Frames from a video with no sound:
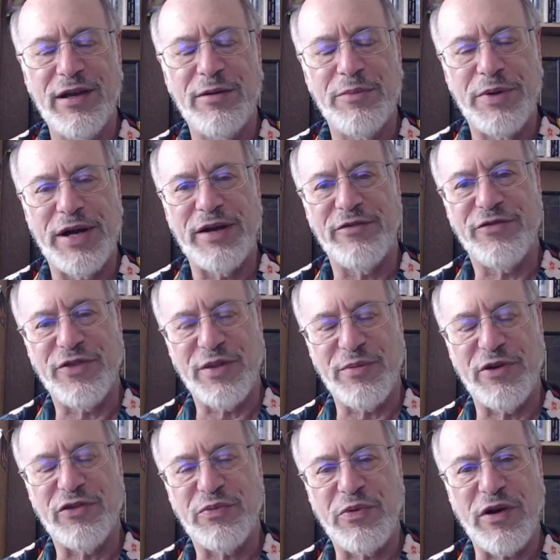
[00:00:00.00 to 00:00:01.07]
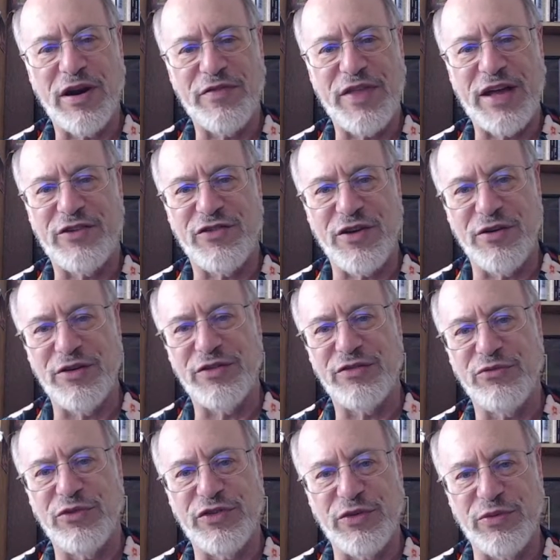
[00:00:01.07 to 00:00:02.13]
But for the most part, that show
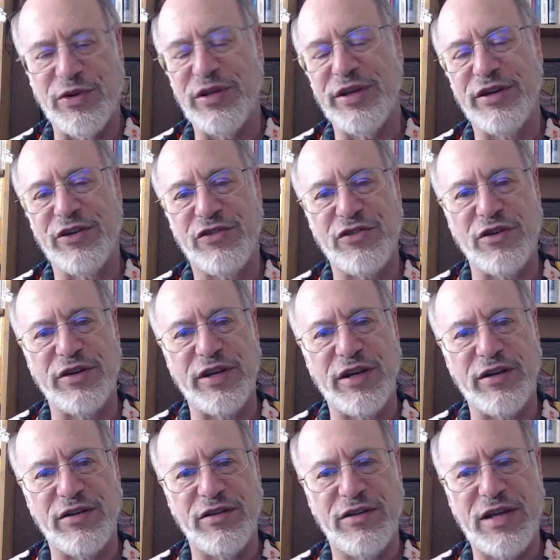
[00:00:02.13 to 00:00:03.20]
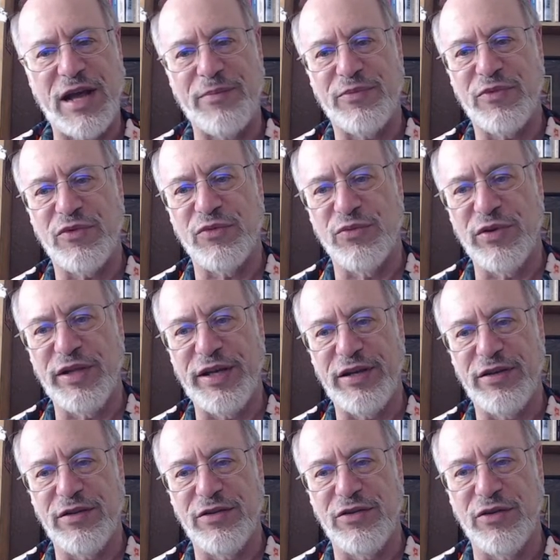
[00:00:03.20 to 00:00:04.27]
was a really good show. Kept really
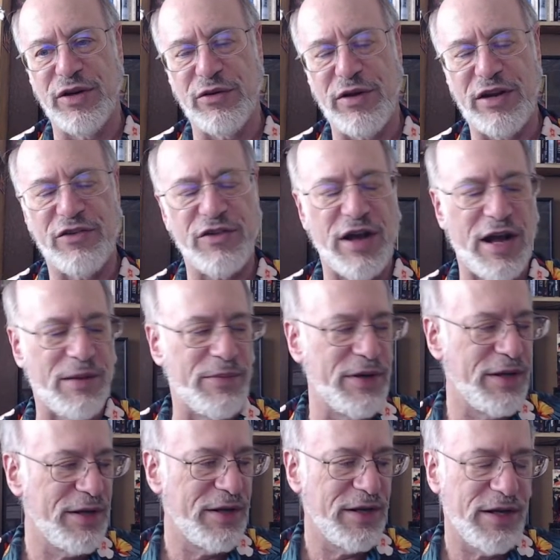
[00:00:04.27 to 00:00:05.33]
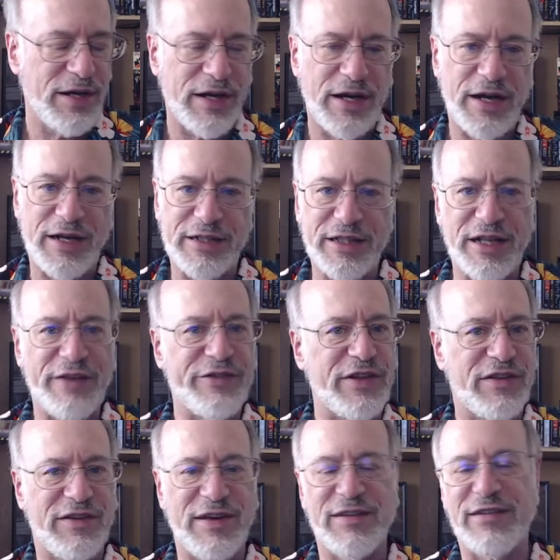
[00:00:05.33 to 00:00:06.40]
doing a great job. Love to
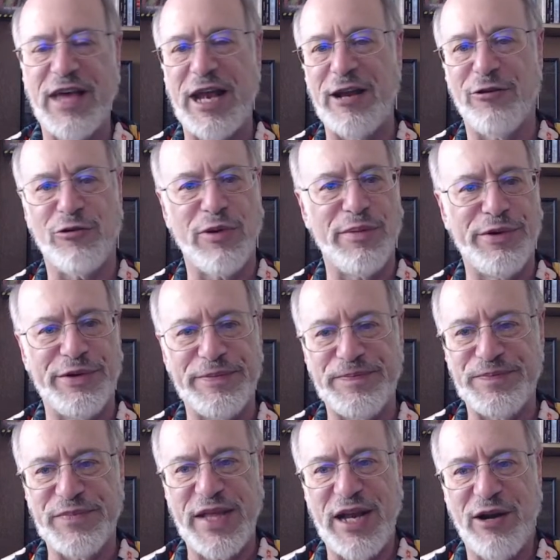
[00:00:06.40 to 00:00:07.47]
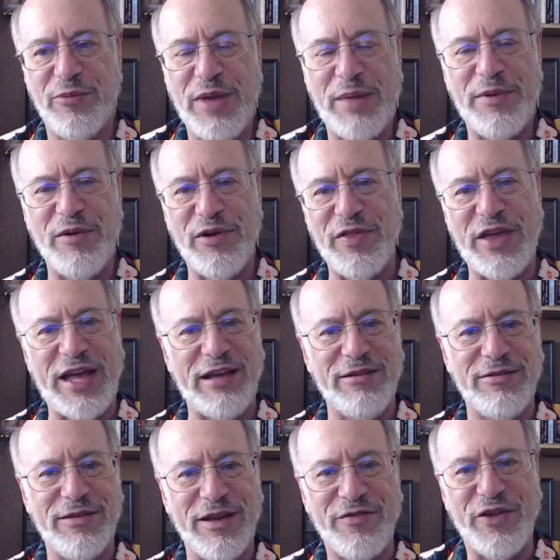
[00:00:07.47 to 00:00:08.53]
see a Sightings reboot. Maybe
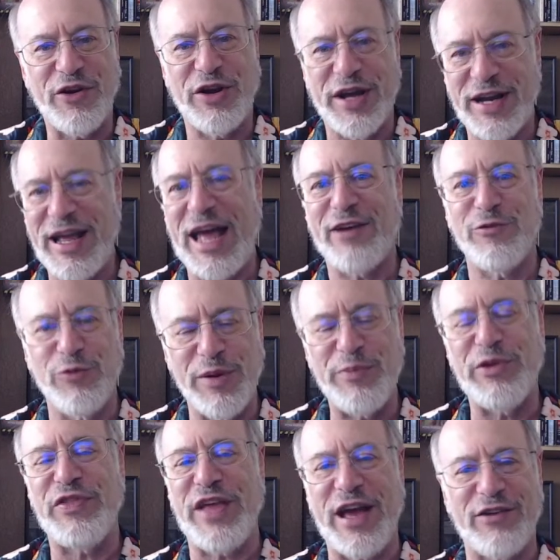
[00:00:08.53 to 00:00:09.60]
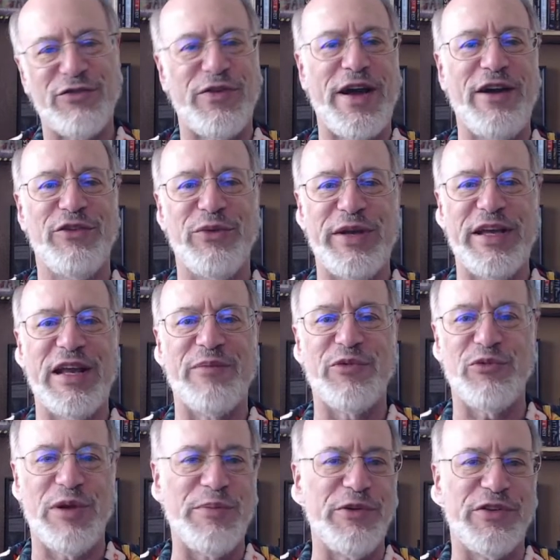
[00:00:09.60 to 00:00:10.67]
if they're gonna reboot the X-Files, we can get them to
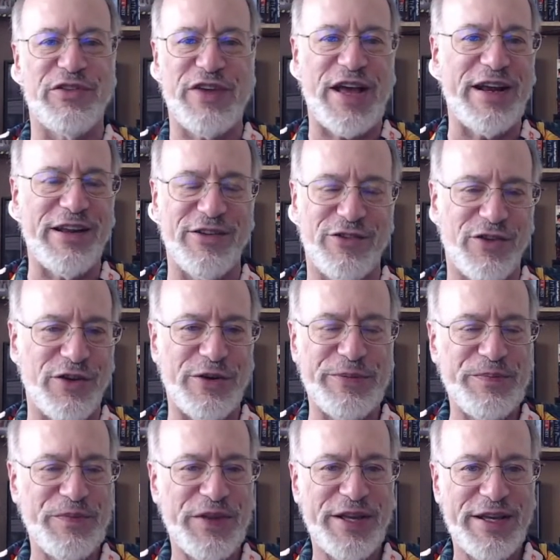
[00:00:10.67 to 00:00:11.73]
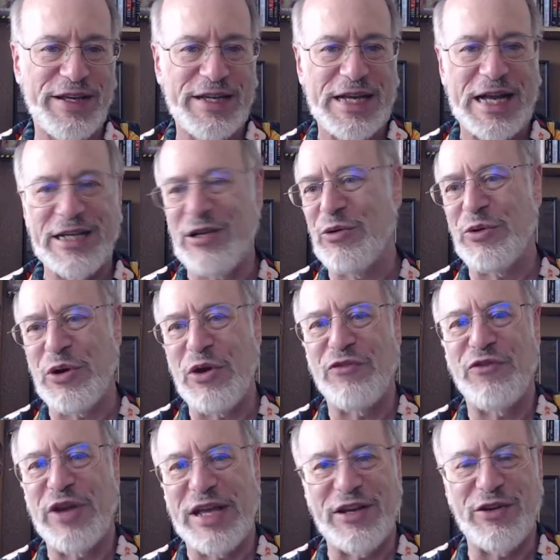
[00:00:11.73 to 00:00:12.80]
reboot Sightings too. I don't know if
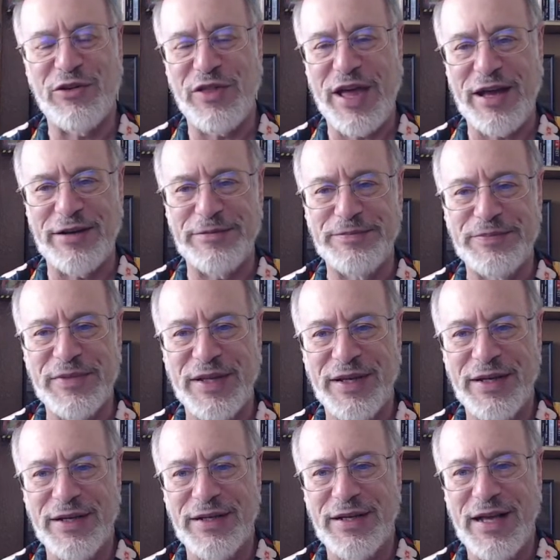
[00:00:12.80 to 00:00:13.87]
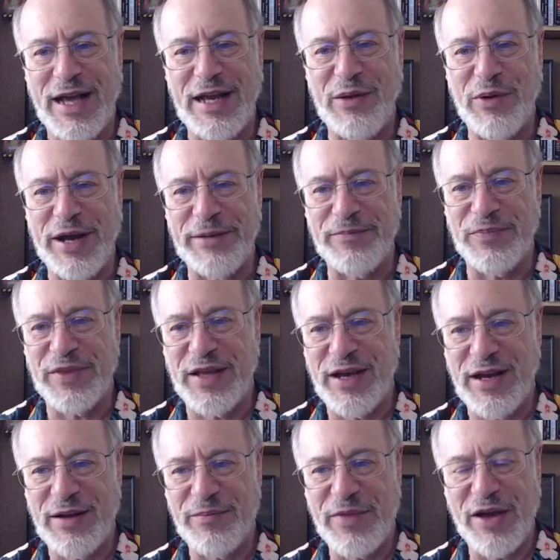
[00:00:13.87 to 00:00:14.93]
we can do that. Anyway,
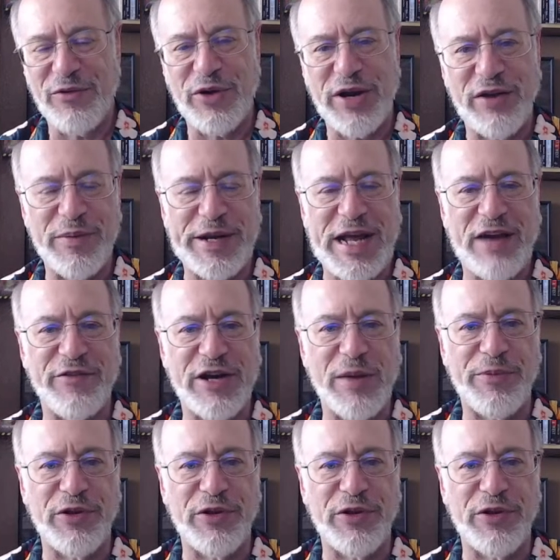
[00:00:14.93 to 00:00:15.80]
I want everybody to have a